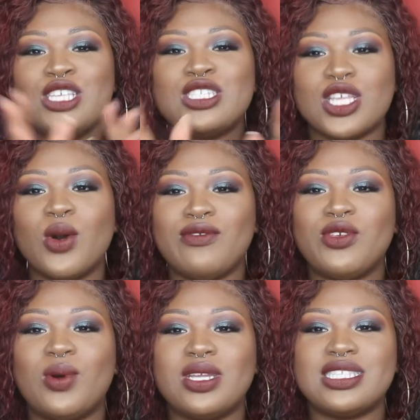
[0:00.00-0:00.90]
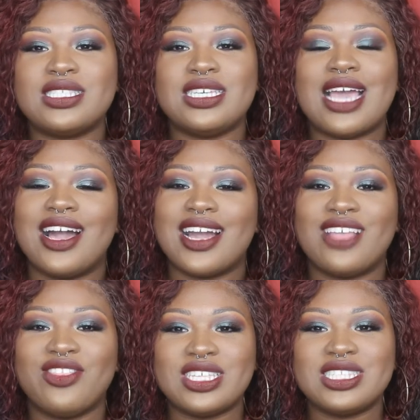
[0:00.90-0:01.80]
So if you want to see how I
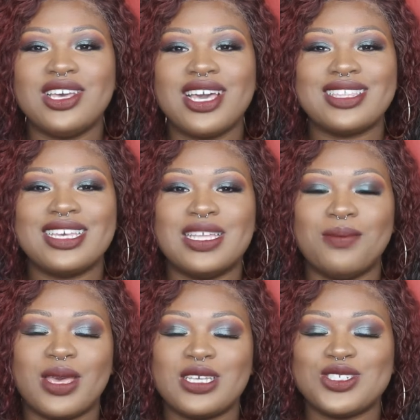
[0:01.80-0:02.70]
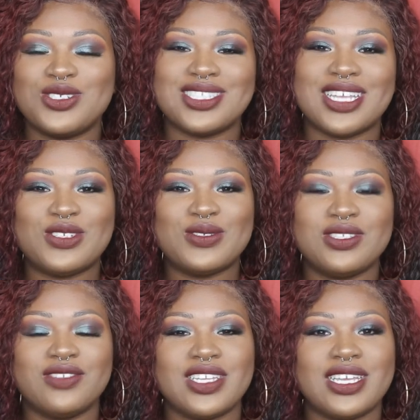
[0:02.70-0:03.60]
got this look, then make sure you stay tuned
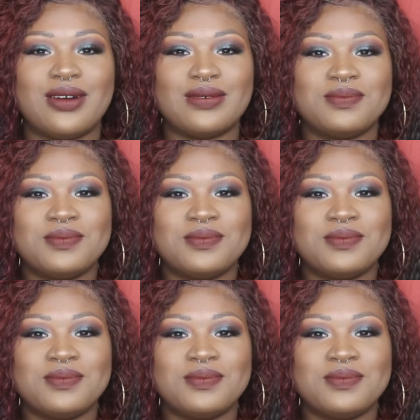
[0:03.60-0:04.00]
to the video.